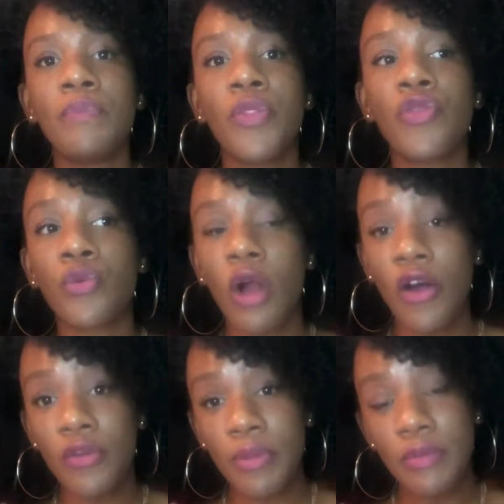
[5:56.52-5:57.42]
through
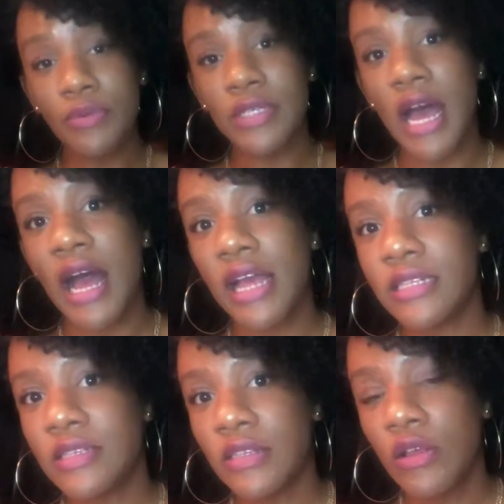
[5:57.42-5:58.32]
other people's
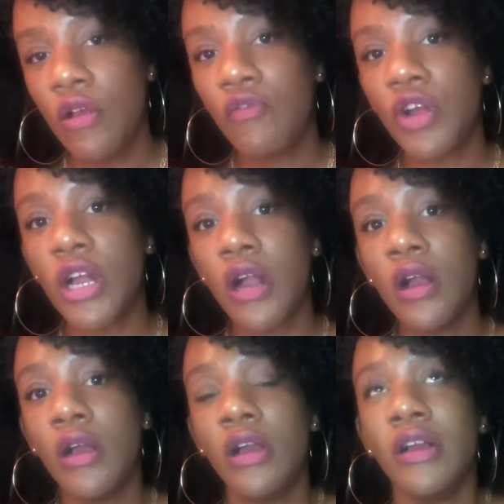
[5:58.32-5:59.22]
eyes, for
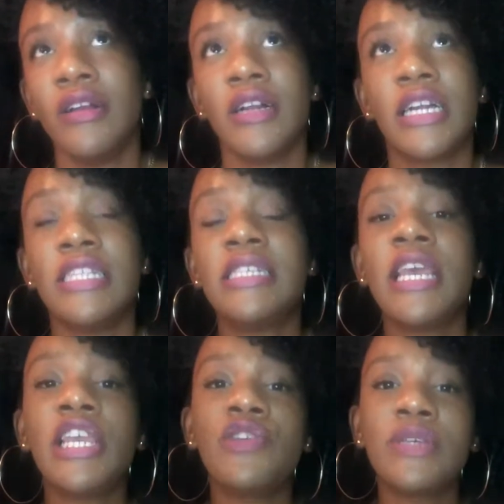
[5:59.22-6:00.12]

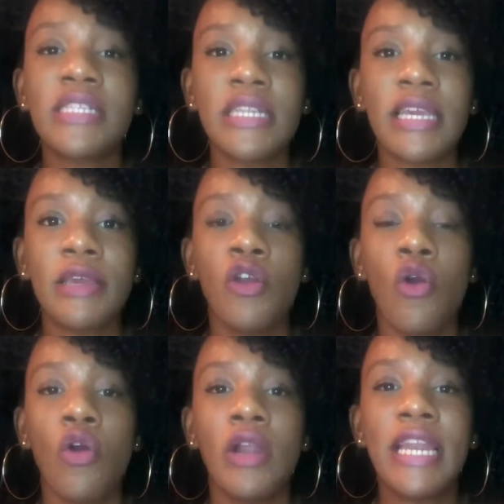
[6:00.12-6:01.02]
continuously
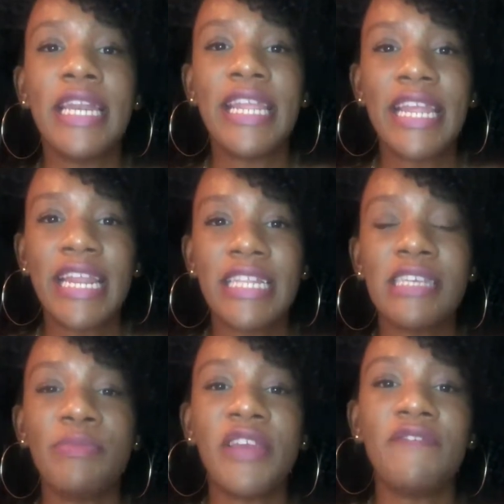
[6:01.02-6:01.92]
needing to
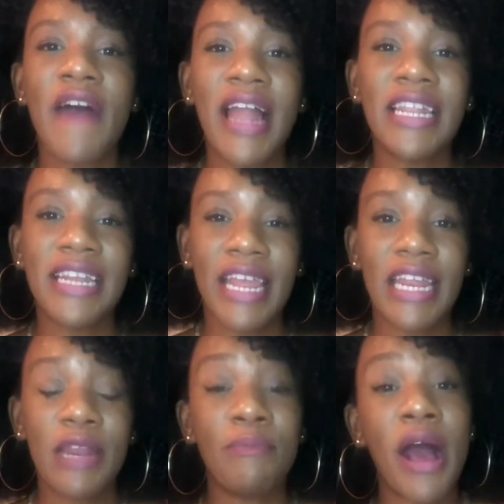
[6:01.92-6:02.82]
be validated by